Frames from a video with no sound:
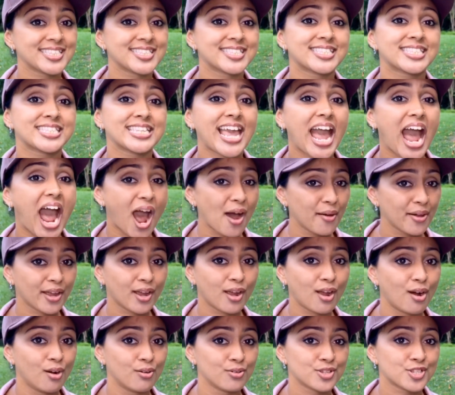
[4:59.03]
see how it
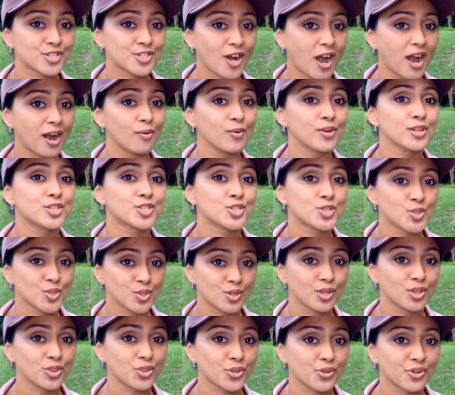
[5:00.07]
goes. Start with 2
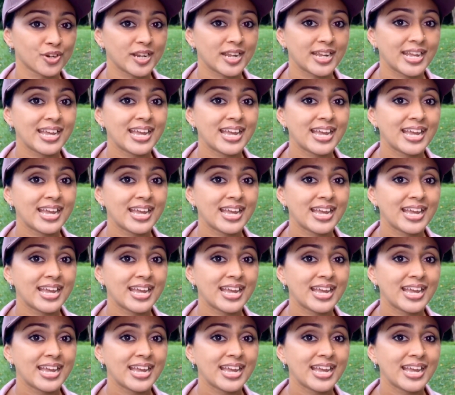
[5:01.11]
to 3.